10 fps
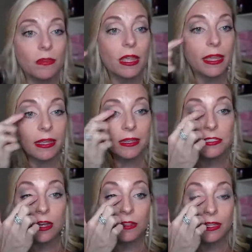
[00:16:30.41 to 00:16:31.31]
and
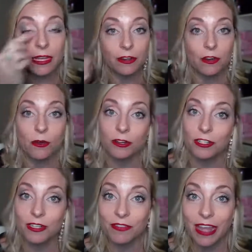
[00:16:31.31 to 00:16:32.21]
on the inner
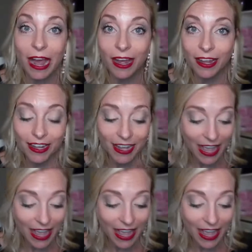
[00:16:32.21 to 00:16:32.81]
corners of the eye.